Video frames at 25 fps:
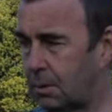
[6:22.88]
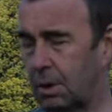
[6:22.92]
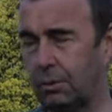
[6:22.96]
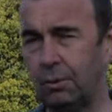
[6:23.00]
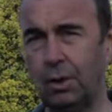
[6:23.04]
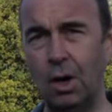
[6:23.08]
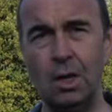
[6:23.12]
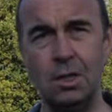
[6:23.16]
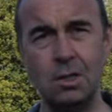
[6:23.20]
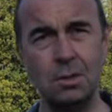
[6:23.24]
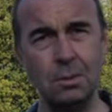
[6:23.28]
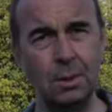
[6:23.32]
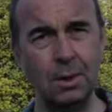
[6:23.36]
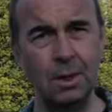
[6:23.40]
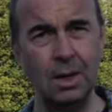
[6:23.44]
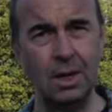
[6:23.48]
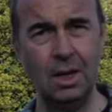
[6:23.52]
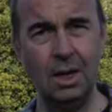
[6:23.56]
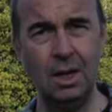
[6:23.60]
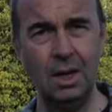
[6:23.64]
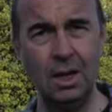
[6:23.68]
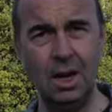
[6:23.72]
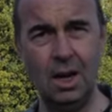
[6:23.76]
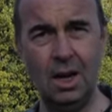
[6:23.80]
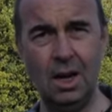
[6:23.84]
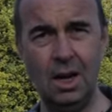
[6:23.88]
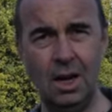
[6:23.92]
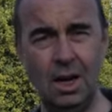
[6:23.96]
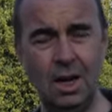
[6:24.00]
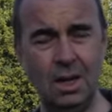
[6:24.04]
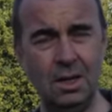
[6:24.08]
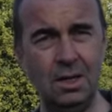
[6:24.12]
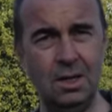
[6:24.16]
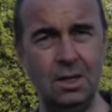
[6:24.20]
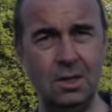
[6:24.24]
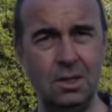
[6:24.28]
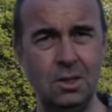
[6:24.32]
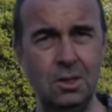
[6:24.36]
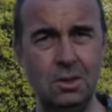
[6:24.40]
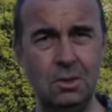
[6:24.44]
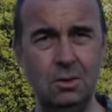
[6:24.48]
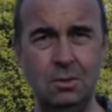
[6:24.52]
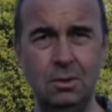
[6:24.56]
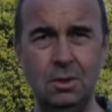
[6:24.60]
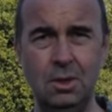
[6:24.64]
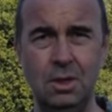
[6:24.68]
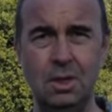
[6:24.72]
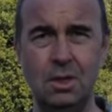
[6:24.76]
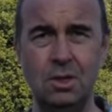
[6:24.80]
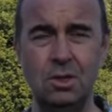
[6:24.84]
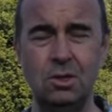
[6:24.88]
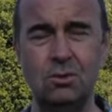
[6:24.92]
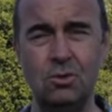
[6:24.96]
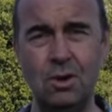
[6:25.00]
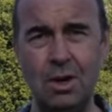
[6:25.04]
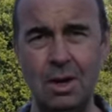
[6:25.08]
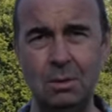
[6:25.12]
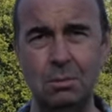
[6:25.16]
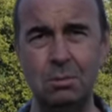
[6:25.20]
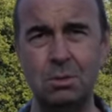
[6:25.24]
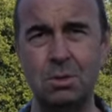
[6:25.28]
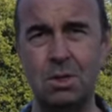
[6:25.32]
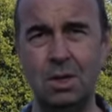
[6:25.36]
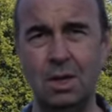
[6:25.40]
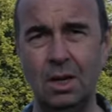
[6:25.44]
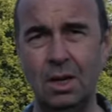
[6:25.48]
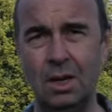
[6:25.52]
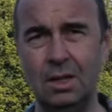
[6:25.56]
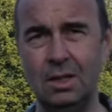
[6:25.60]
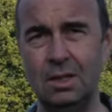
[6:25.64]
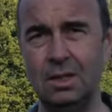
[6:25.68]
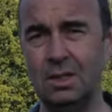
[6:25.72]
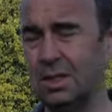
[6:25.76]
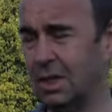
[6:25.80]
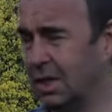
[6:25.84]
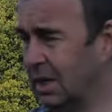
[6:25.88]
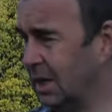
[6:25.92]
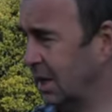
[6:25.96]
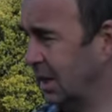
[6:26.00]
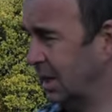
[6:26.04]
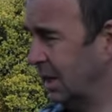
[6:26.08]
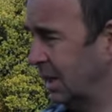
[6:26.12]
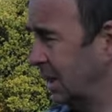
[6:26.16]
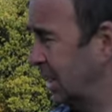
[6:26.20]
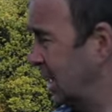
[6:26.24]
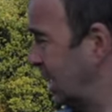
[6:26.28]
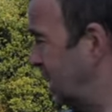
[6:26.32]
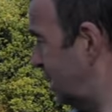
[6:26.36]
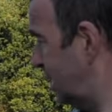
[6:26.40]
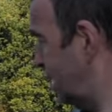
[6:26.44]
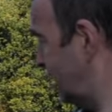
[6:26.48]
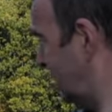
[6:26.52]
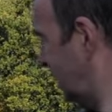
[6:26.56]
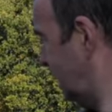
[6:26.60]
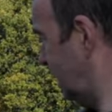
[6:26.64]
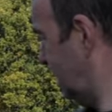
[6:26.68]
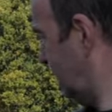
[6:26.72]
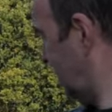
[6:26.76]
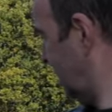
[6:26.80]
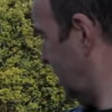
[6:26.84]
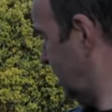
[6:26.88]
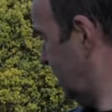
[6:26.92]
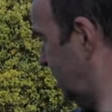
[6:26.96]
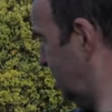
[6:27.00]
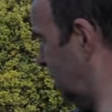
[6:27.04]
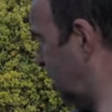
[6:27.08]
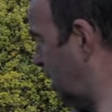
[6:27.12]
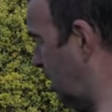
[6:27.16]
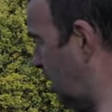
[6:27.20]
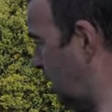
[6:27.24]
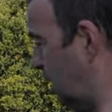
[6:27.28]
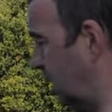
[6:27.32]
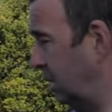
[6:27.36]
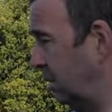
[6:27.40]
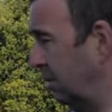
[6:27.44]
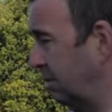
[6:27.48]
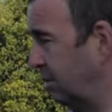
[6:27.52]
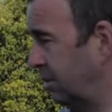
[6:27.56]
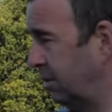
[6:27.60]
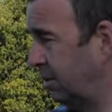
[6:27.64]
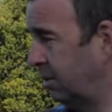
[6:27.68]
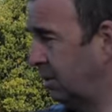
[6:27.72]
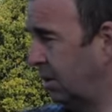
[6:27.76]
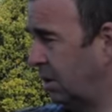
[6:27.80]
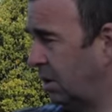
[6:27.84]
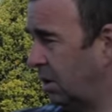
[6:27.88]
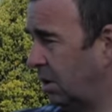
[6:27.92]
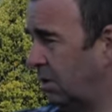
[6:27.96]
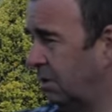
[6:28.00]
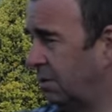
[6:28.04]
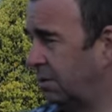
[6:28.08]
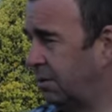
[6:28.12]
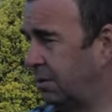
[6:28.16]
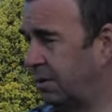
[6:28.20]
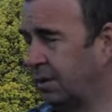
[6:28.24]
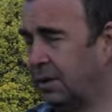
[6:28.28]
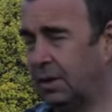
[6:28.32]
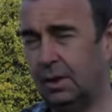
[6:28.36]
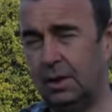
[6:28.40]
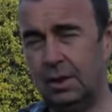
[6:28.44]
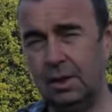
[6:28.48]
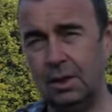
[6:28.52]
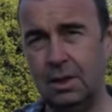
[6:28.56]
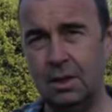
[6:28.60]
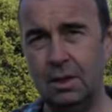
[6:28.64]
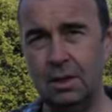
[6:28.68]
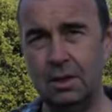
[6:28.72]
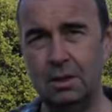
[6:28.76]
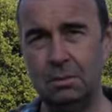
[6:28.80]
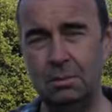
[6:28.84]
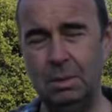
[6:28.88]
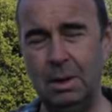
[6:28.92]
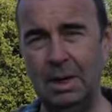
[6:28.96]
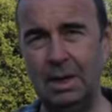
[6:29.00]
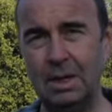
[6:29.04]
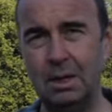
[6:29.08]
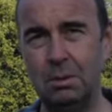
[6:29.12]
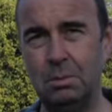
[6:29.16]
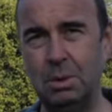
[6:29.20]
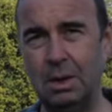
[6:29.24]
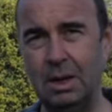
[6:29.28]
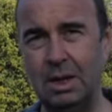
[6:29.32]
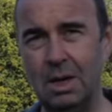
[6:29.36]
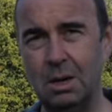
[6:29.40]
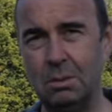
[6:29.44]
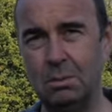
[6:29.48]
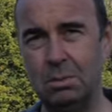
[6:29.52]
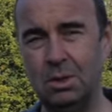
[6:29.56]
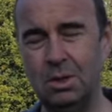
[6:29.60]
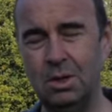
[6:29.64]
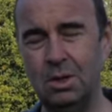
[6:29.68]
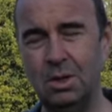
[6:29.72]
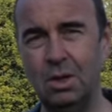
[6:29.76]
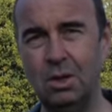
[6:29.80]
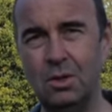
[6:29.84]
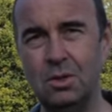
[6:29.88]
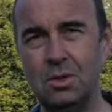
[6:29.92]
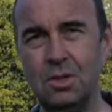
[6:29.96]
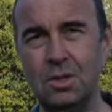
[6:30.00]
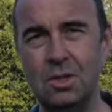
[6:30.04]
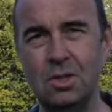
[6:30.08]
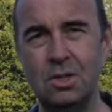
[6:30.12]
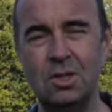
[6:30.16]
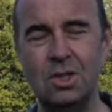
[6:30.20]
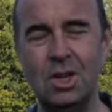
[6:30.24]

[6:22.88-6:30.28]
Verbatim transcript: Right, so we're going to undo the straps and get the hive off the back of the pickup and onto the